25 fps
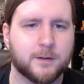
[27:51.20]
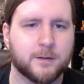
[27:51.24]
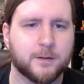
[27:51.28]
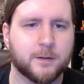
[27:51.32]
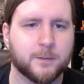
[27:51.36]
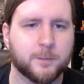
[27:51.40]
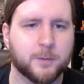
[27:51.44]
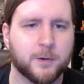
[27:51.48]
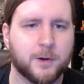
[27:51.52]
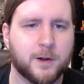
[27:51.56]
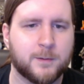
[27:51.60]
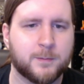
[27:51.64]

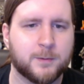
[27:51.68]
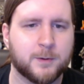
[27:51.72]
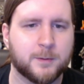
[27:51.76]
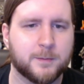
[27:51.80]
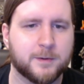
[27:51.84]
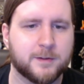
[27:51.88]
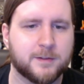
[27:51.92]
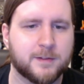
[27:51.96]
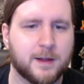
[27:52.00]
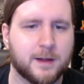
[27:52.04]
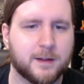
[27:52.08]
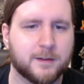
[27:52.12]
The
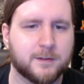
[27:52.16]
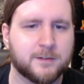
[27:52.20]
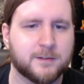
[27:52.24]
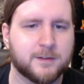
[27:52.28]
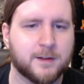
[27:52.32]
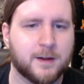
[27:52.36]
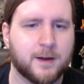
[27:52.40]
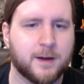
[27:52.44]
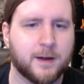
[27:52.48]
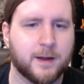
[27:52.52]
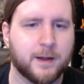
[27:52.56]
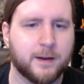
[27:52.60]
problem is that
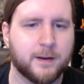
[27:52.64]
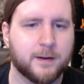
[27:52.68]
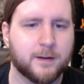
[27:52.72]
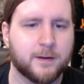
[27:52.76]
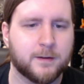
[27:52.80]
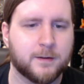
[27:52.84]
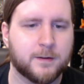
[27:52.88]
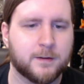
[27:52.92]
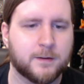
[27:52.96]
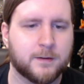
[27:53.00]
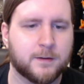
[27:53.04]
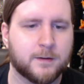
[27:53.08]
sign.
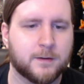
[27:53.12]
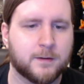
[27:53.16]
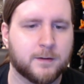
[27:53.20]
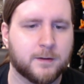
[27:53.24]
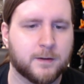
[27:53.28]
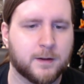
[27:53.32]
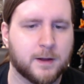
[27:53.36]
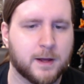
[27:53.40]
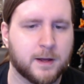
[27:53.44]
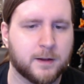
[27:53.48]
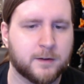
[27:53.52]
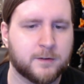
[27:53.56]

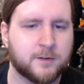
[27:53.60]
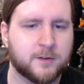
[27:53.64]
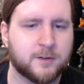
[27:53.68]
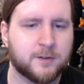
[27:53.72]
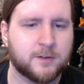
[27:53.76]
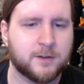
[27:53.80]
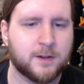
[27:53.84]
Asha